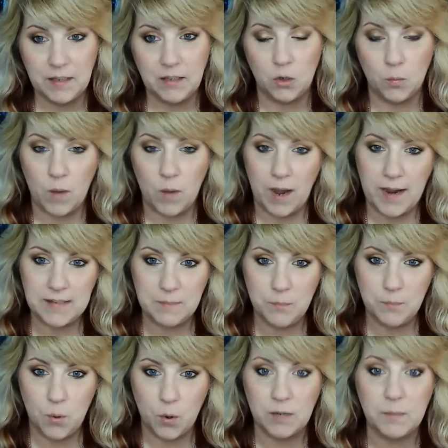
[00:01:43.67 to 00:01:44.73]
Your why is
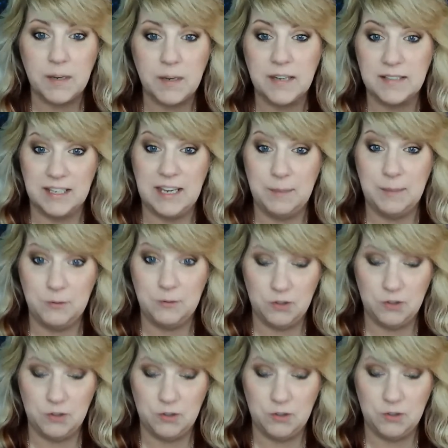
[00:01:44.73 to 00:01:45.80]
important because it keeps you
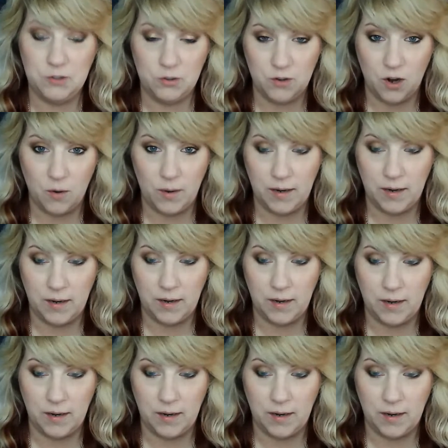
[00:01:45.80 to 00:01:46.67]
going.